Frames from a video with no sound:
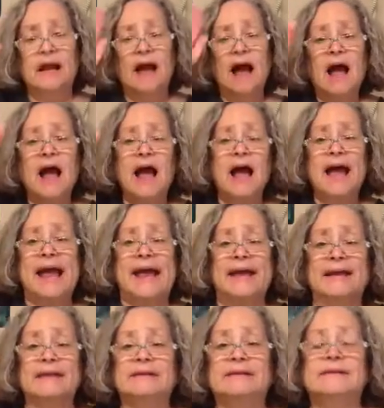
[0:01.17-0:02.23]
Hi,
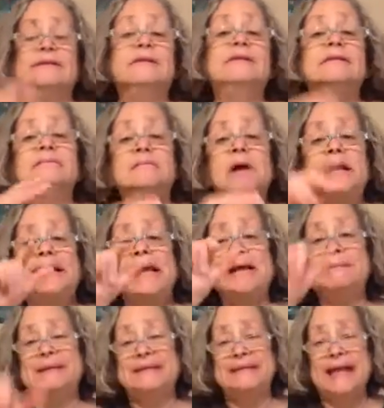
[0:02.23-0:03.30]
my
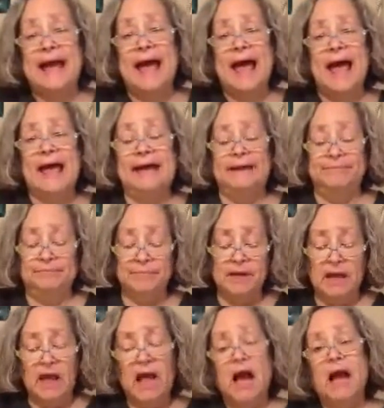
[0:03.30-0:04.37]
name is Guy.
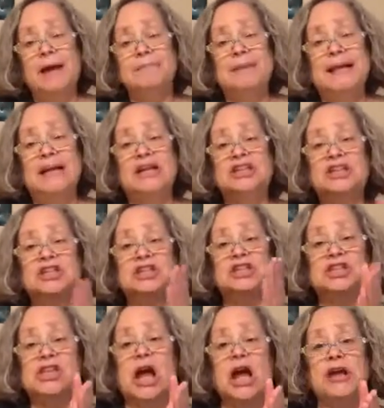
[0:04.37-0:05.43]
I'm here to
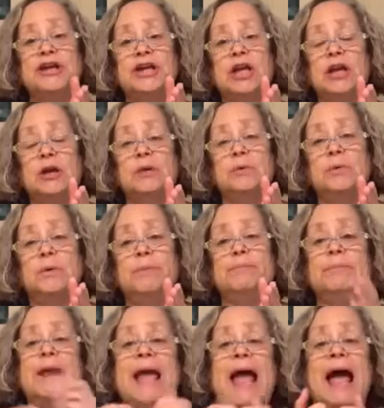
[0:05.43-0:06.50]
show you
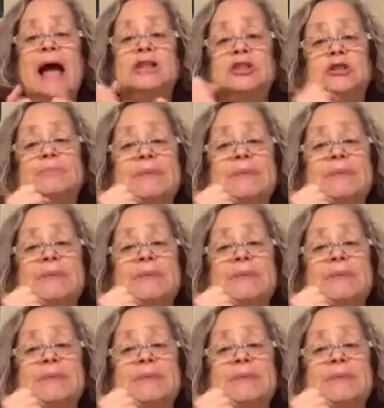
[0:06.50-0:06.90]
how to